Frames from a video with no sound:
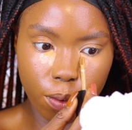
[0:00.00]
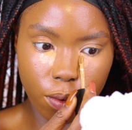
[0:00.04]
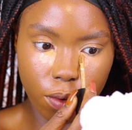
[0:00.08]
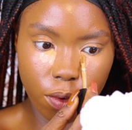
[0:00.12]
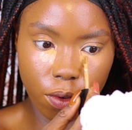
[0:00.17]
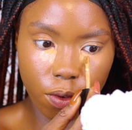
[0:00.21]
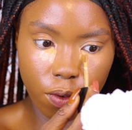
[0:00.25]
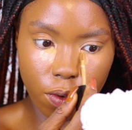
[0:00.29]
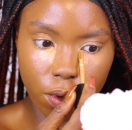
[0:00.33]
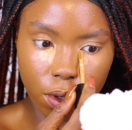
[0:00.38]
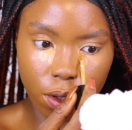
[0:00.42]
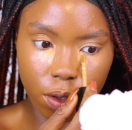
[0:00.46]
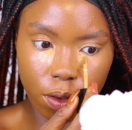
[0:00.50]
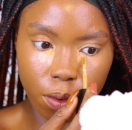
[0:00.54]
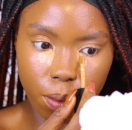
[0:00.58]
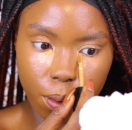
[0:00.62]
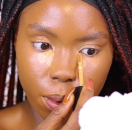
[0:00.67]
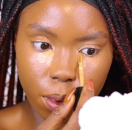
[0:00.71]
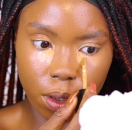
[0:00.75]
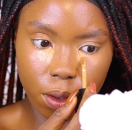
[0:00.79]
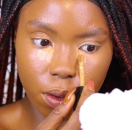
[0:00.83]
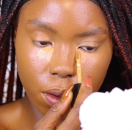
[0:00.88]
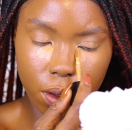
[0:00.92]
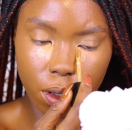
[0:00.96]
from Juvias
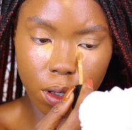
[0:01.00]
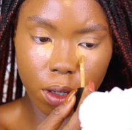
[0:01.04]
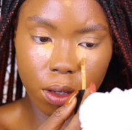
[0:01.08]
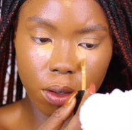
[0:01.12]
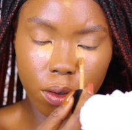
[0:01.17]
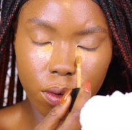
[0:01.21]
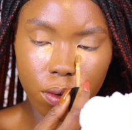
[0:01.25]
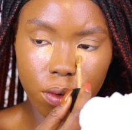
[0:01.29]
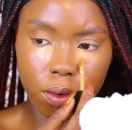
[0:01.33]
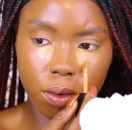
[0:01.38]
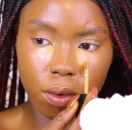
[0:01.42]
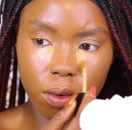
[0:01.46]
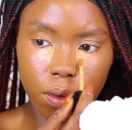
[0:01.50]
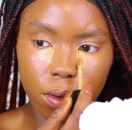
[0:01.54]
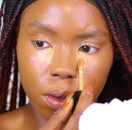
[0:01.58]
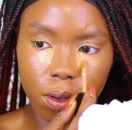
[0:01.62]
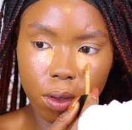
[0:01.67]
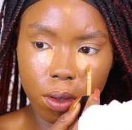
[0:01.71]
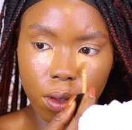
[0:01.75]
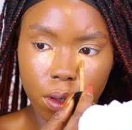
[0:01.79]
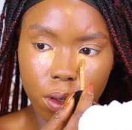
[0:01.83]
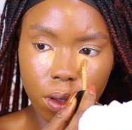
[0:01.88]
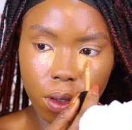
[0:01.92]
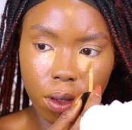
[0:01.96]
place I used.
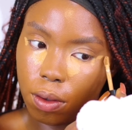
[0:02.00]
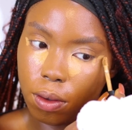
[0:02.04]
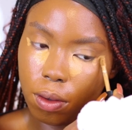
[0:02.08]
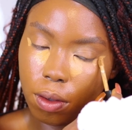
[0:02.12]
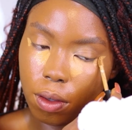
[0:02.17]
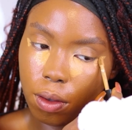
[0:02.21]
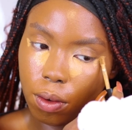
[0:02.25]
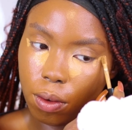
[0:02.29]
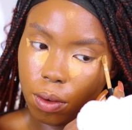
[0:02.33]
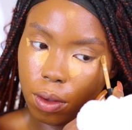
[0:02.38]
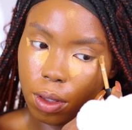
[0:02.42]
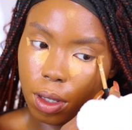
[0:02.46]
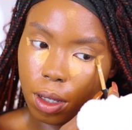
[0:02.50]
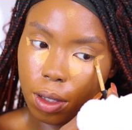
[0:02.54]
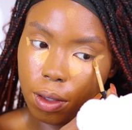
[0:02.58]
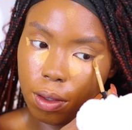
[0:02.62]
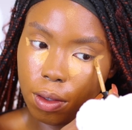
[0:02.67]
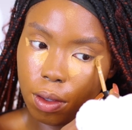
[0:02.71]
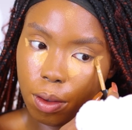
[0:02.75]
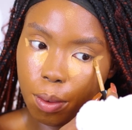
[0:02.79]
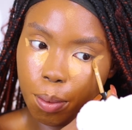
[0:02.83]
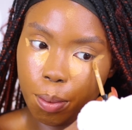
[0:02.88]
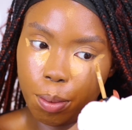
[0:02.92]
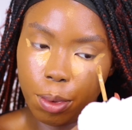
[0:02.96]
Still
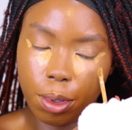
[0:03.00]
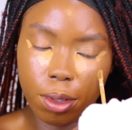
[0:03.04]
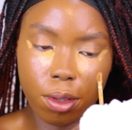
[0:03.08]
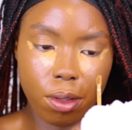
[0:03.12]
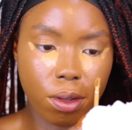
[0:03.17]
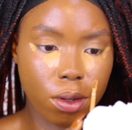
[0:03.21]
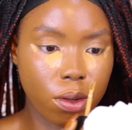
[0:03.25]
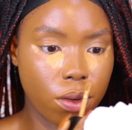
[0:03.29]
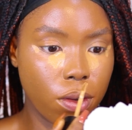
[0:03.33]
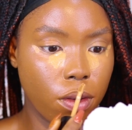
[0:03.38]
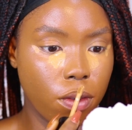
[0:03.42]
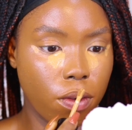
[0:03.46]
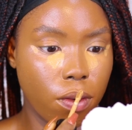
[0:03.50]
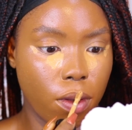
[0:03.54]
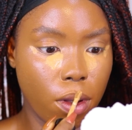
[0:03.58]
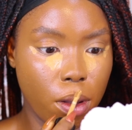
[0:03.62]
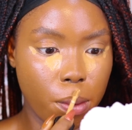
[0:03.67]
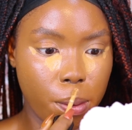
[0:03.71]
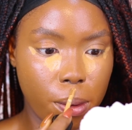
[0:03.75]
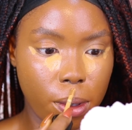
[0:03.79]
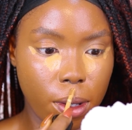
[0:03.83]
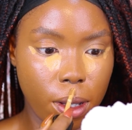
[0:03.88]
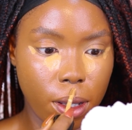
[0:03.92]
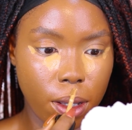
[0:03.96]
that same method of
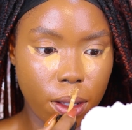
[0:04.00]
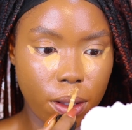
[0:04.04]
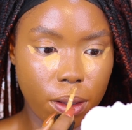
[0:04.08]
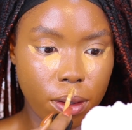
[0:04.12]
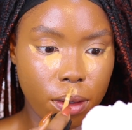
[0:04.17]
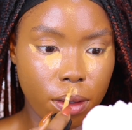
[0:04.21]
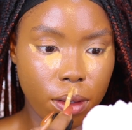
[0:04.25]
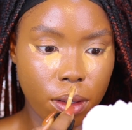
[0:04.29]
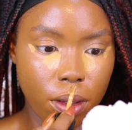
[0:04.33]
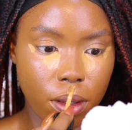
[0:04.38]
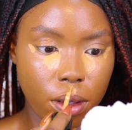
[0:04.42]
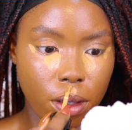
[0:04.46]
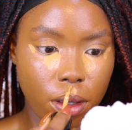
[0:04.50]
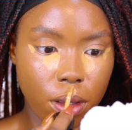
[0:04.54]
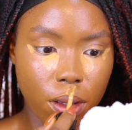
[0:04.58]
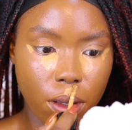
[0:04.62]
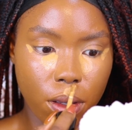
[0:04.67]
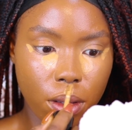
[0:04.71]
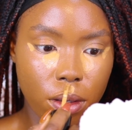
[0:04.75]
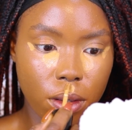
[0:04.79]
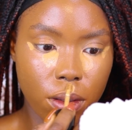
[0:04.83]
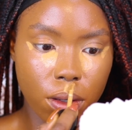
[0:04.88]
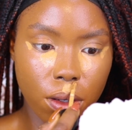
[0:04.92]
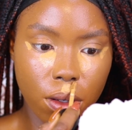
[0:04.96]
applying
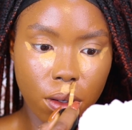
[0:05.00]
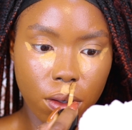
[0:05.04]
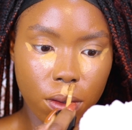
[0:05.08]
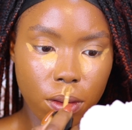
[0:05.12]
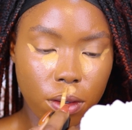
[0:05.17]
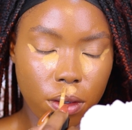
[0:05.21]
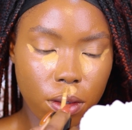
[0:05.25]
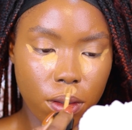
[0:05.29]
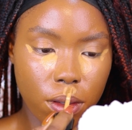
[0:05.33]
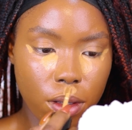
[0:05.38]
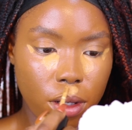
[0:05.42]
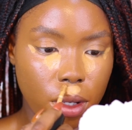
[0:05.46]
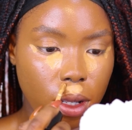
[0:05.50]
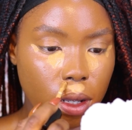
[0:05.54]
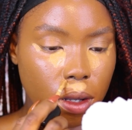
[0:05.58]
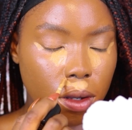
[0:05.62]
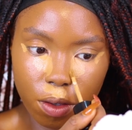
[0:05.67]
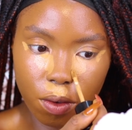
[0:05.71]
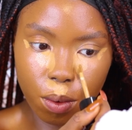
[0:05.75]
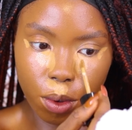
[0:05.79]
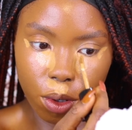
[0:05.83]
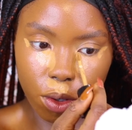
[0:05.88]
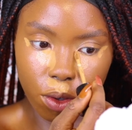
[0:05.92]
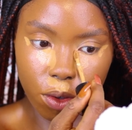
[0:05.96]
concealer
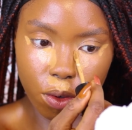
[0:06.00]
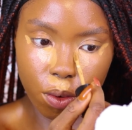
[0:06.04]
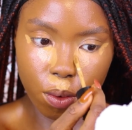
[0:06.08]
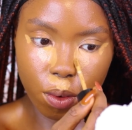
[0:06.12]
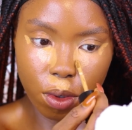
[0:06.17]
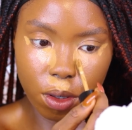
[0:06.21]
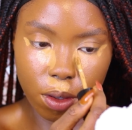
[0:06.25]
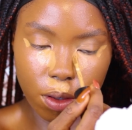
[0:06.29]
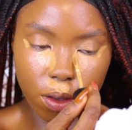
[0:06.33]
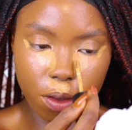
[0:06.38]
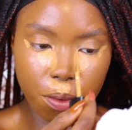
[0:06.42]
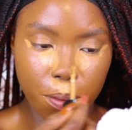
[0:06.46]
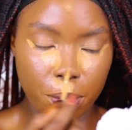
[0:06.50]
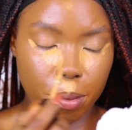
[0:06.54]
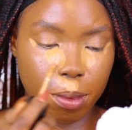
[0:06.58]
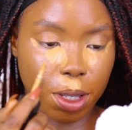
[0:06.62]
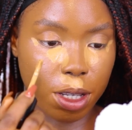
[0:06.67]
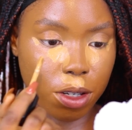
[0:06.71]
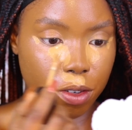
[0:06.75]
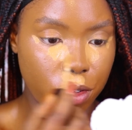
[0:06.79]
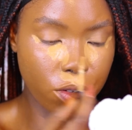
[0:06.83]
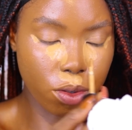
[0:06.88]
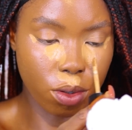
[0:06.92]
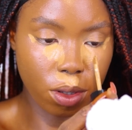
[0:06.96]
as well. You want to
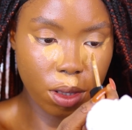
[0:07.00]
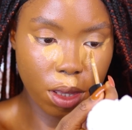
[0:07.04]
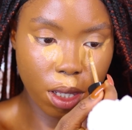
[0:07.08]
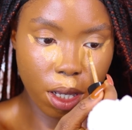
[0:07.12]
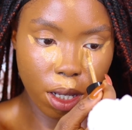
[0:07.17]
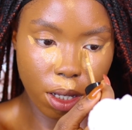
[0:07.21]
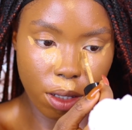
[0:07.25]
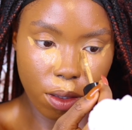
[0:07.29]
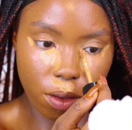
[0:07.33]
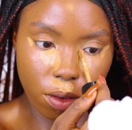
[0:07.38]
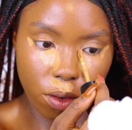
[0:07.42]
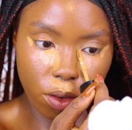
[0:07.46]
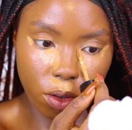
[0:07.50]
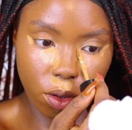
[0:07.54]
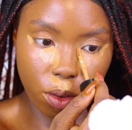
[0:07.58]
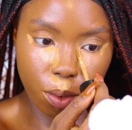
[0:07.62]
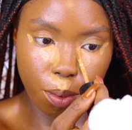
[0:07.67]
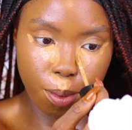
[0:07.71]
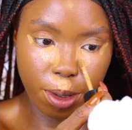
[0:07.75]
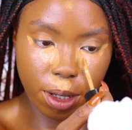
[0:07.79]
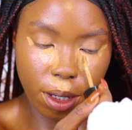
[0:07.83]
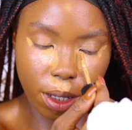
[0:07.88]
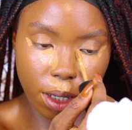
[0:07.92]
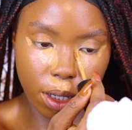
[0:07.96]
make sure that you're
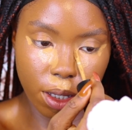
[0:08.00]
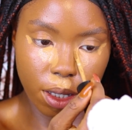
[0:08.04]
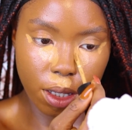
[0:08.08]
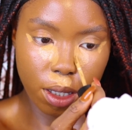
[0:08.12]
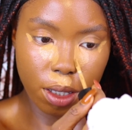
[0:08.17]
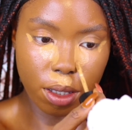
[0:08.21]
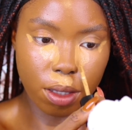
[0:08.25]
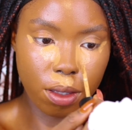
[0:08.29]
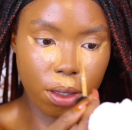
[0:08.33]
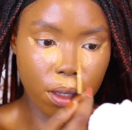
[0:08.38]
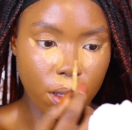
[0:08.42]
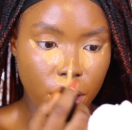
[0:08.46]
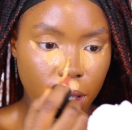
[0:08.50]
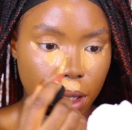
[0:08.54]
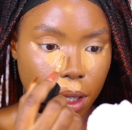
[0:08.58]
bringing it